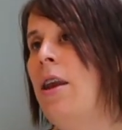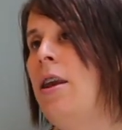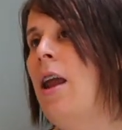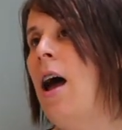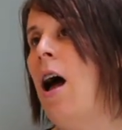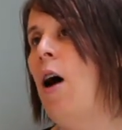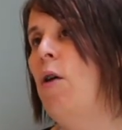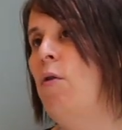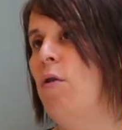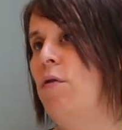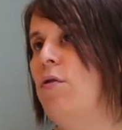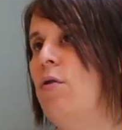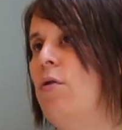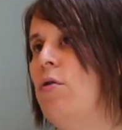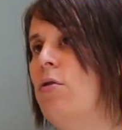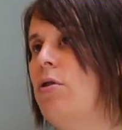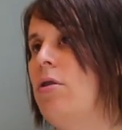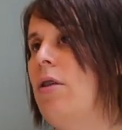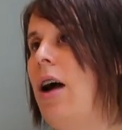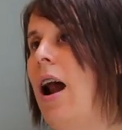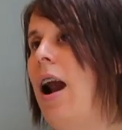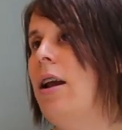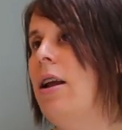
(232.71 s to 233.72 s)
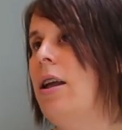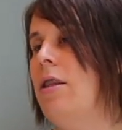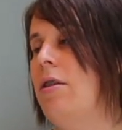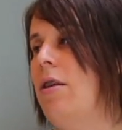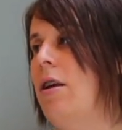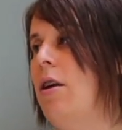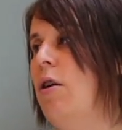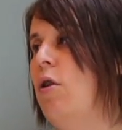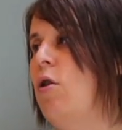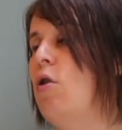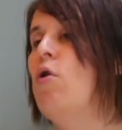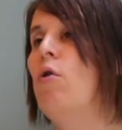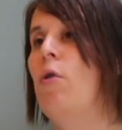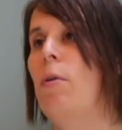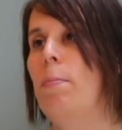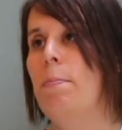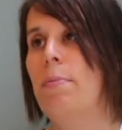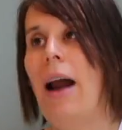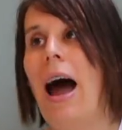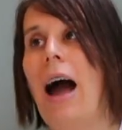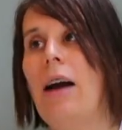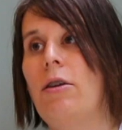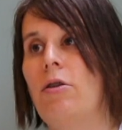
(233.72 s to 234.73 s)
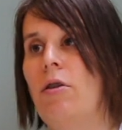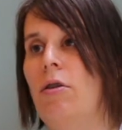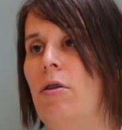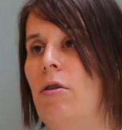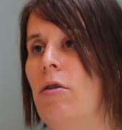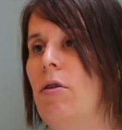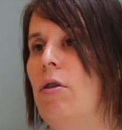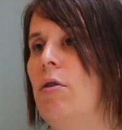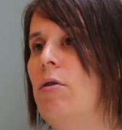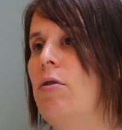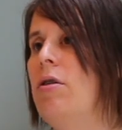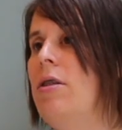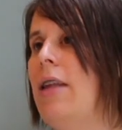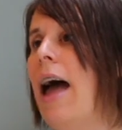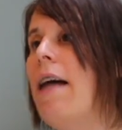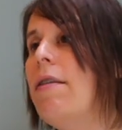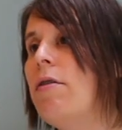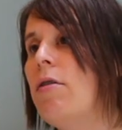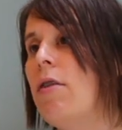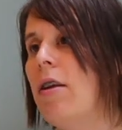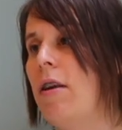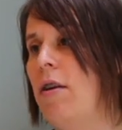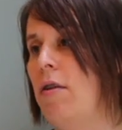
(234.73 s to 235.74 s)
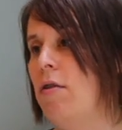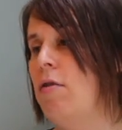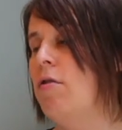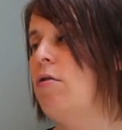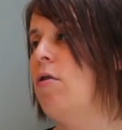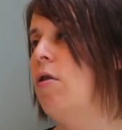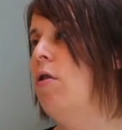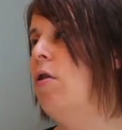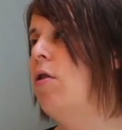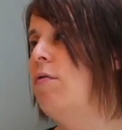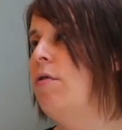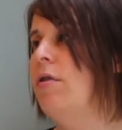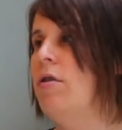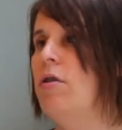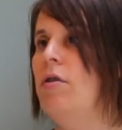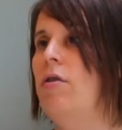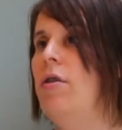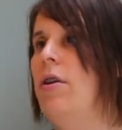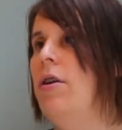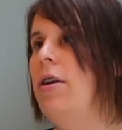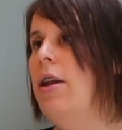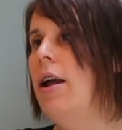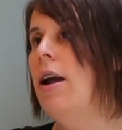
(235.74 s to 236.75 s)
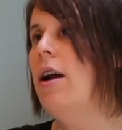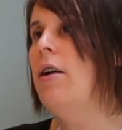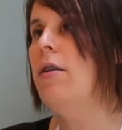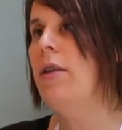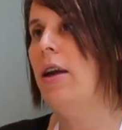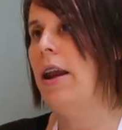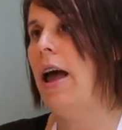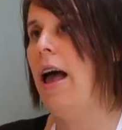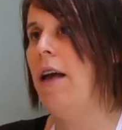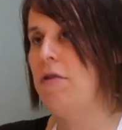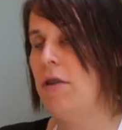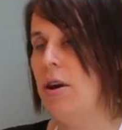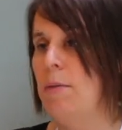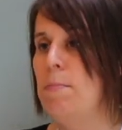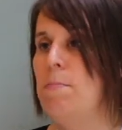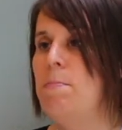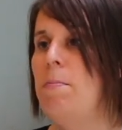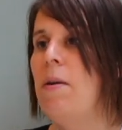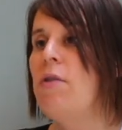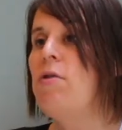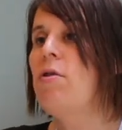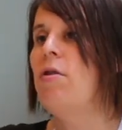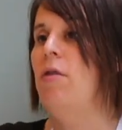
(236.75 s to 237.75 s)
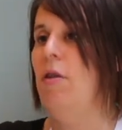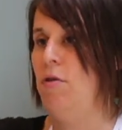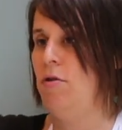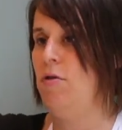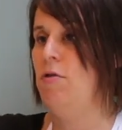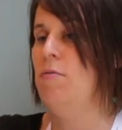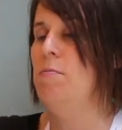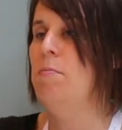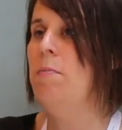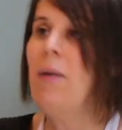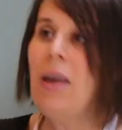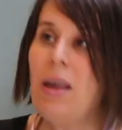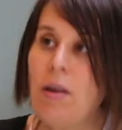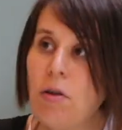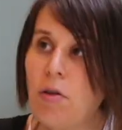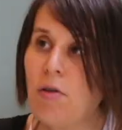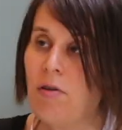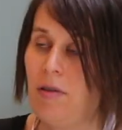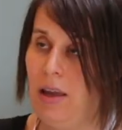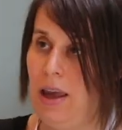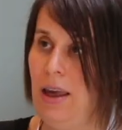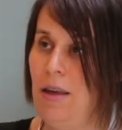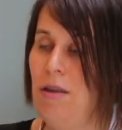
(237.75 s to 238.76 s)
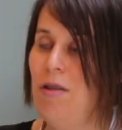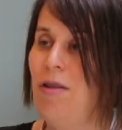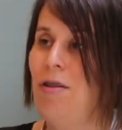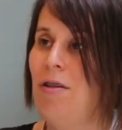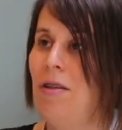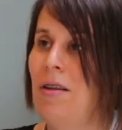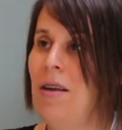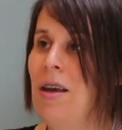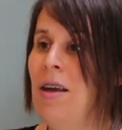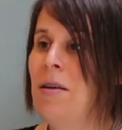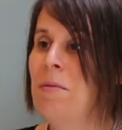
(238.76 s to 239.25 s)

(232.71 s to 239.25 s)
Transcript: Now, if you're targeting chiropractor or dentist or veterinarian as in business to business,